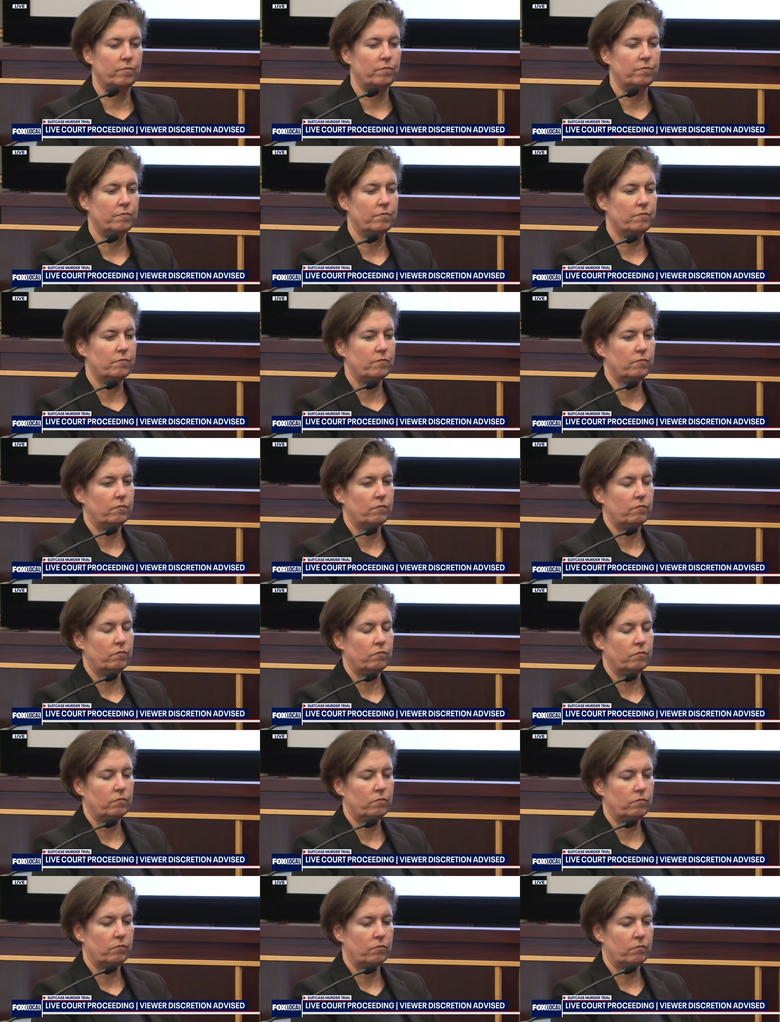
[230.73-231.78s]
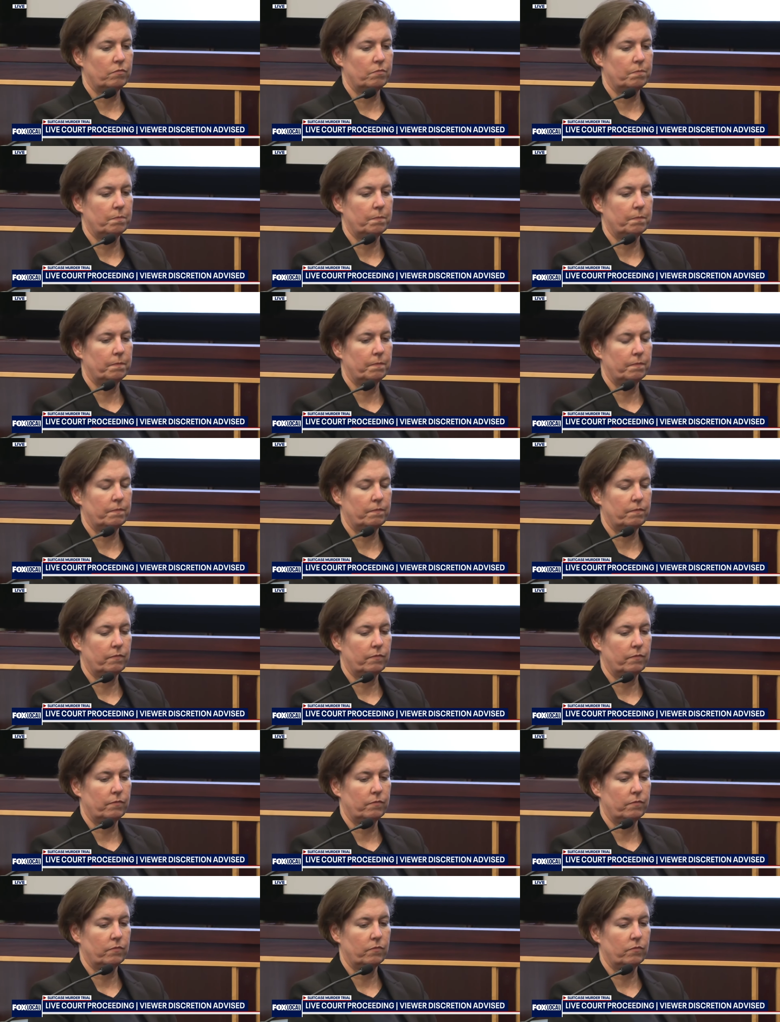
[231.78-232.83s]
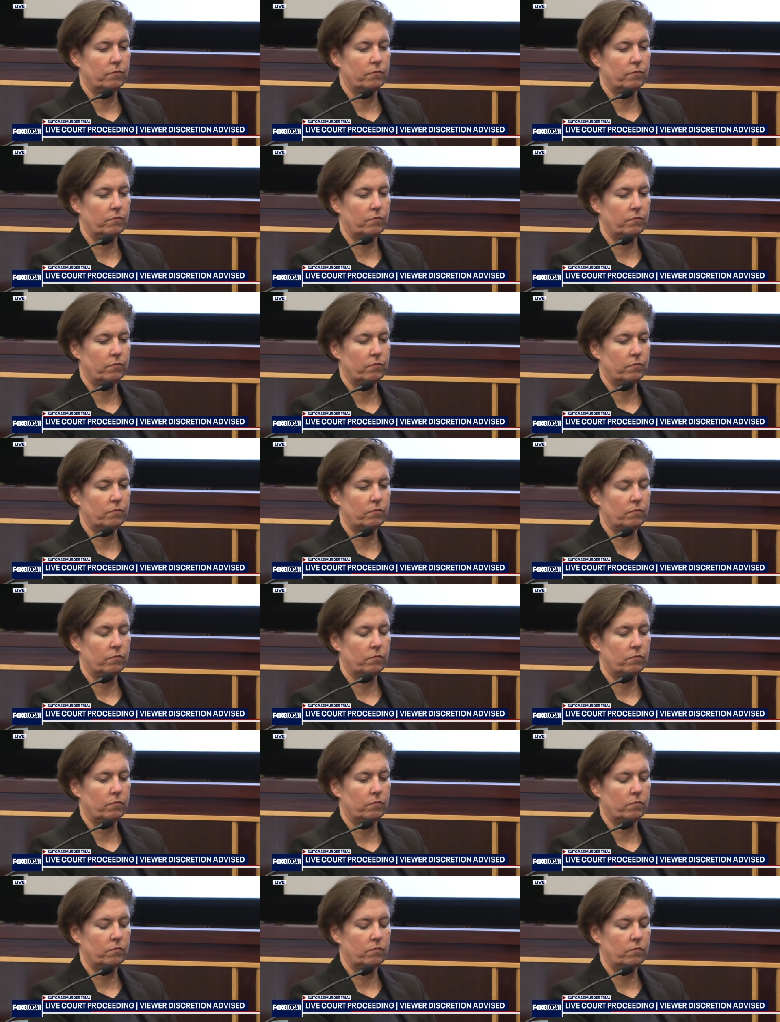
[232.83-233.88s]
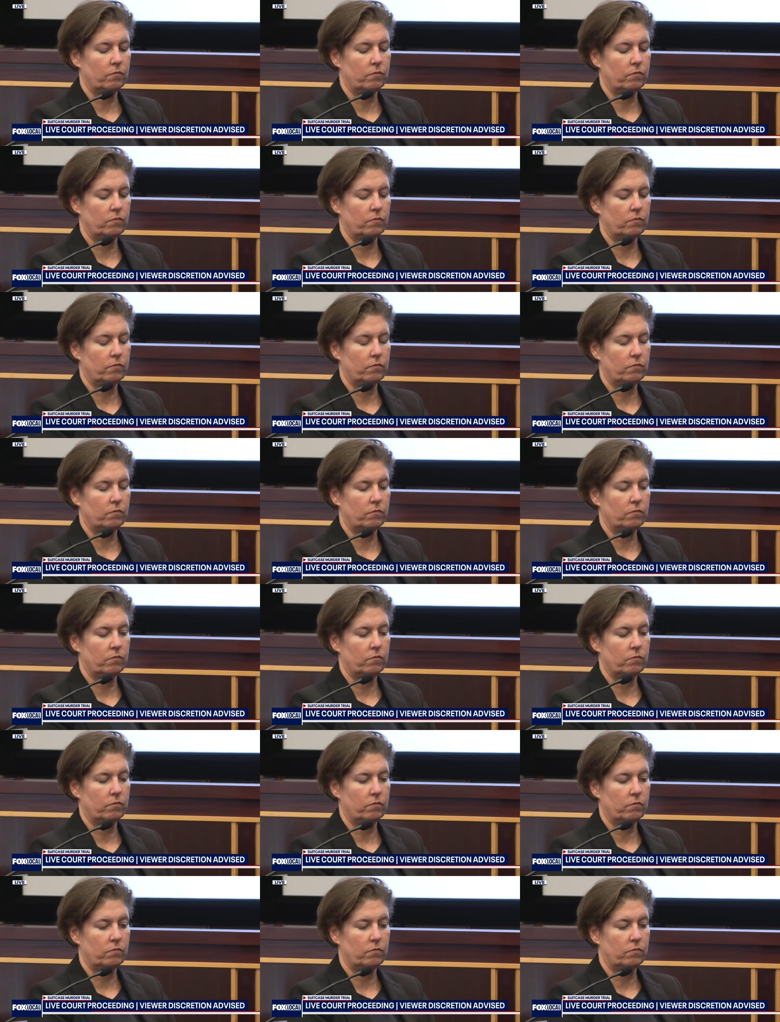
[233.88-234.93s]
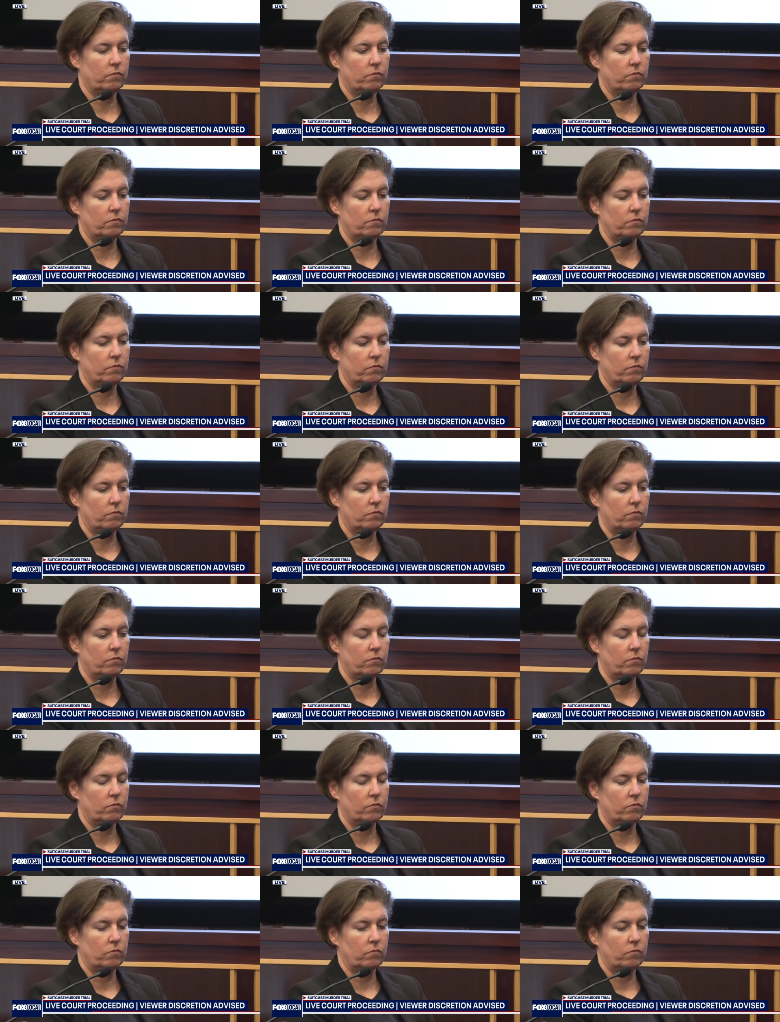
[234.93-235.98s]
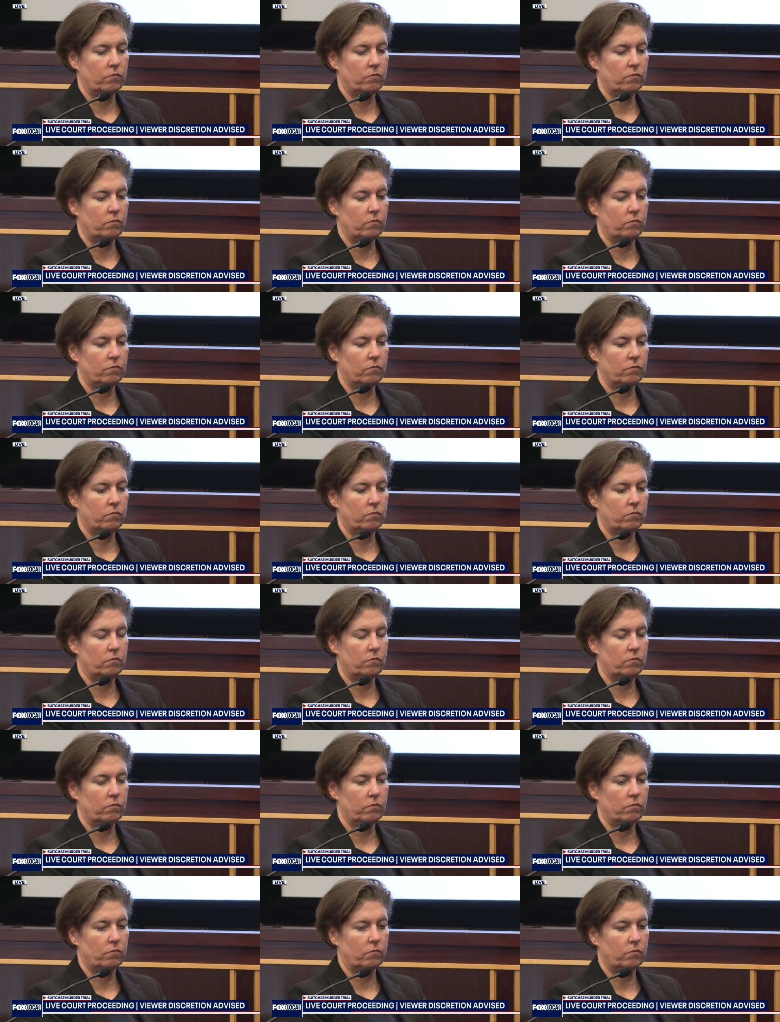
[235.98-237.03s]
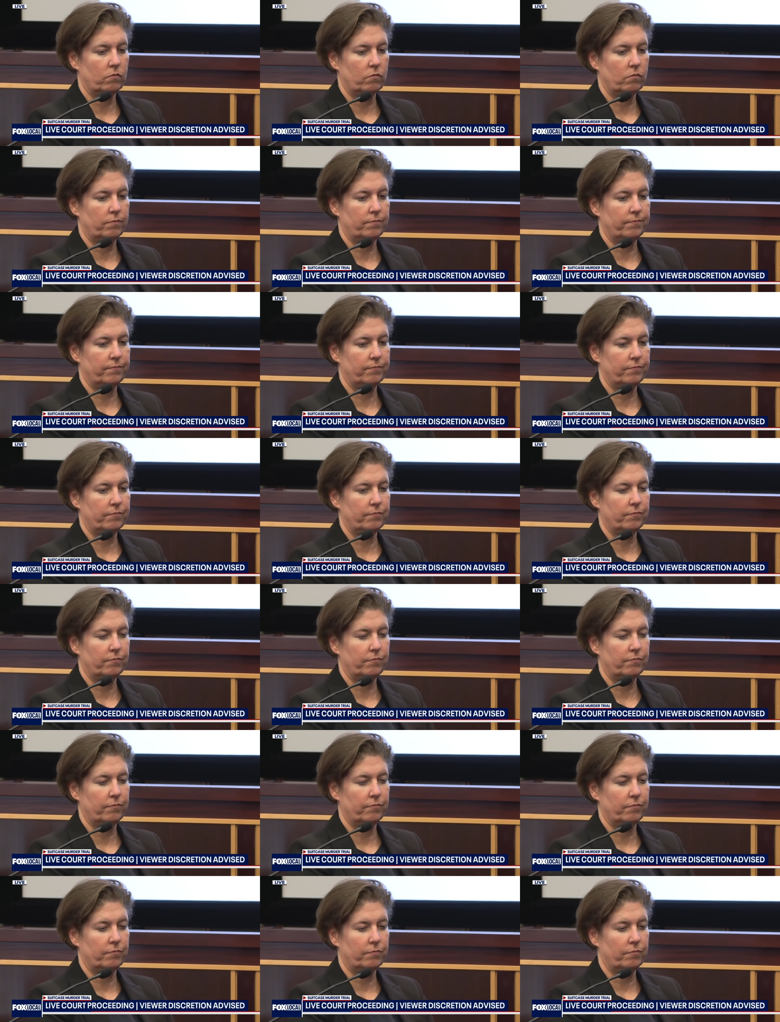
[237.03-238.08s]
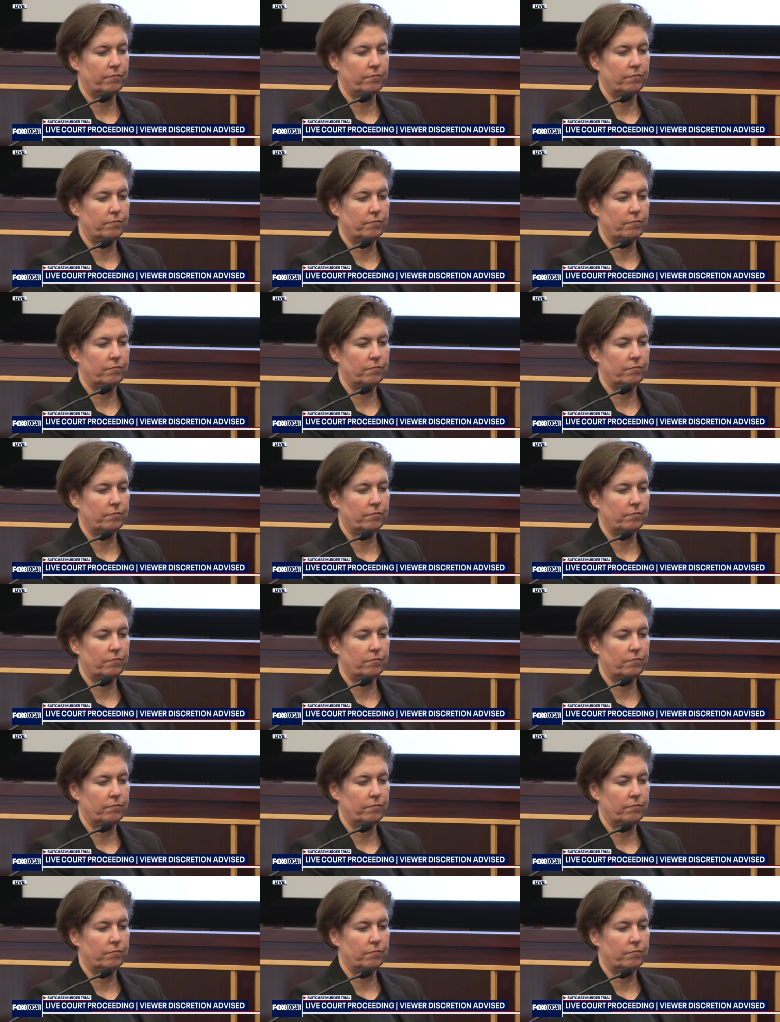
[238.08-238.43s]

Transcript: Nobody speaks.